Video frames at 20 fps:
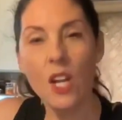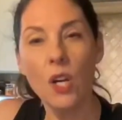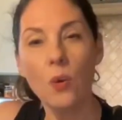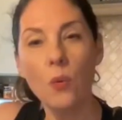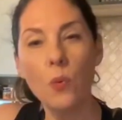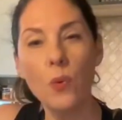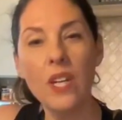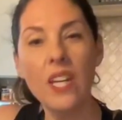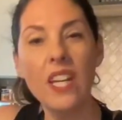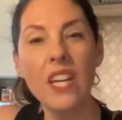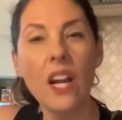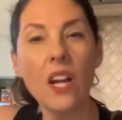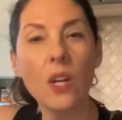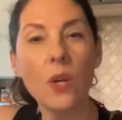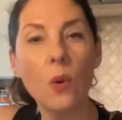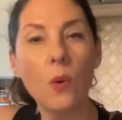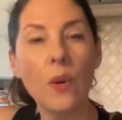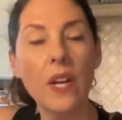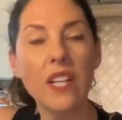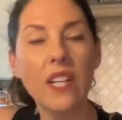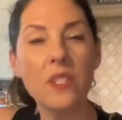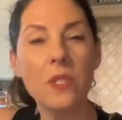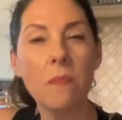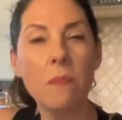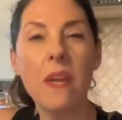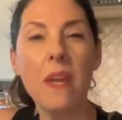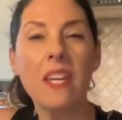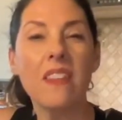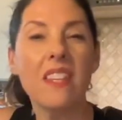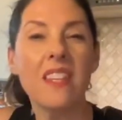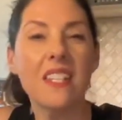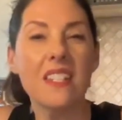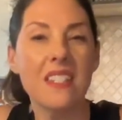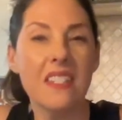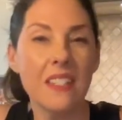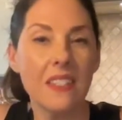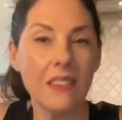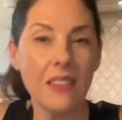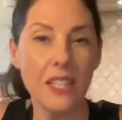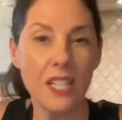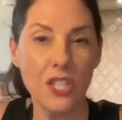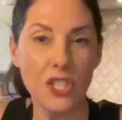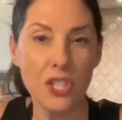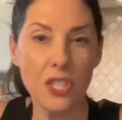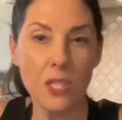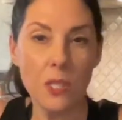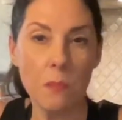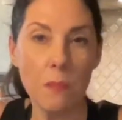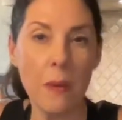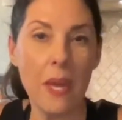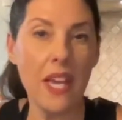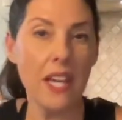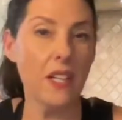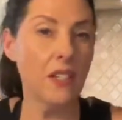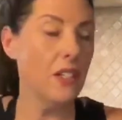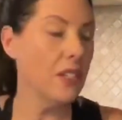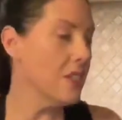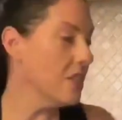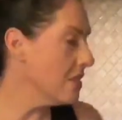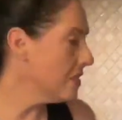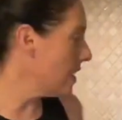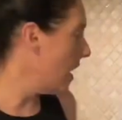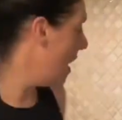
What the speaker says: We are going to make these delicious bagels.